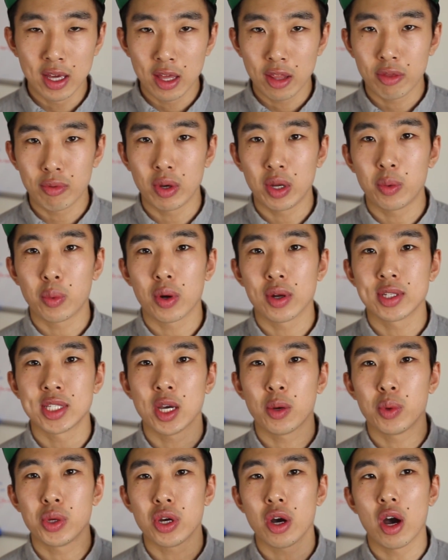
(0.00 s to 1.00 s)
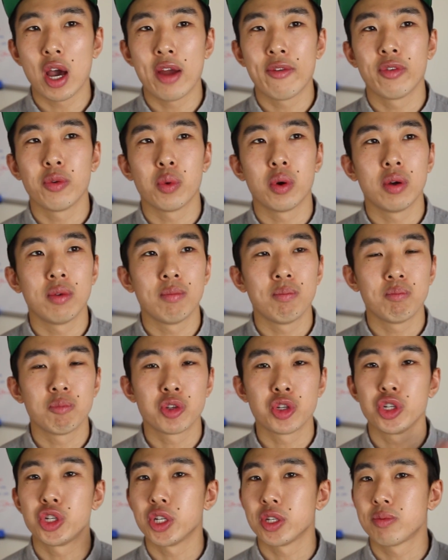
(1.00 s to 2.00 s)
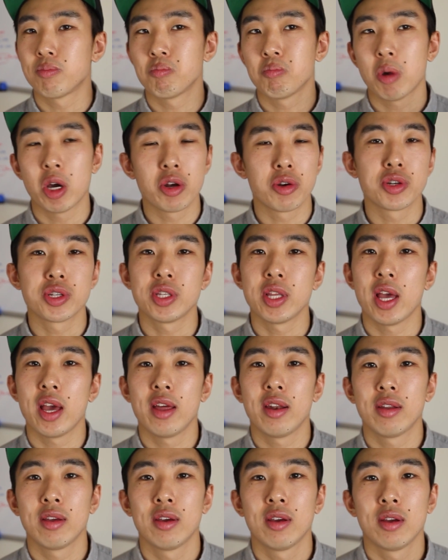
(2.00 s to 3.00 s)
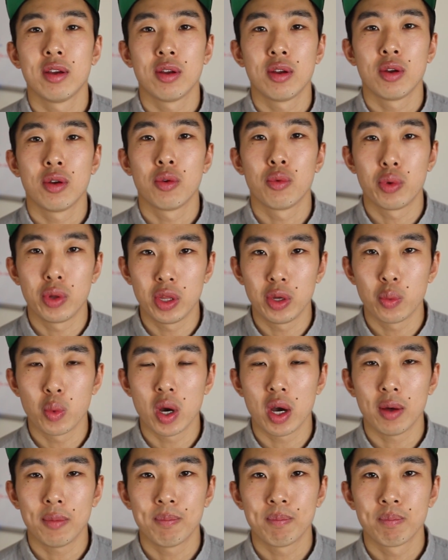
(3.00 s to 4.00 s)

three words that we everyone should just understand really well.